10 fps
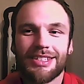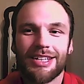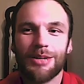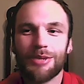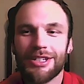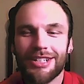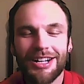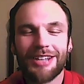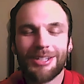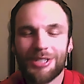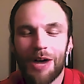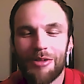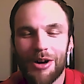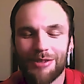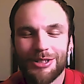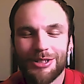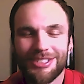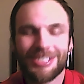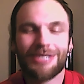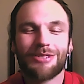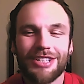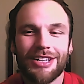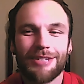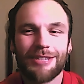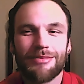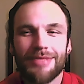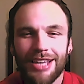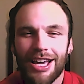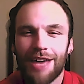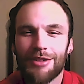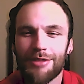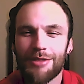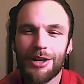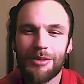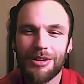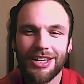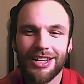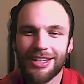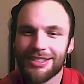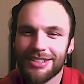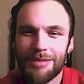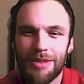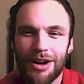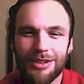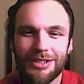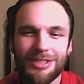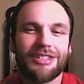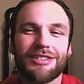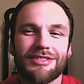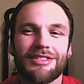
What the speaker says: And then we declined the job offer. And she was like, have you ever thought about getting into any modeling stuff?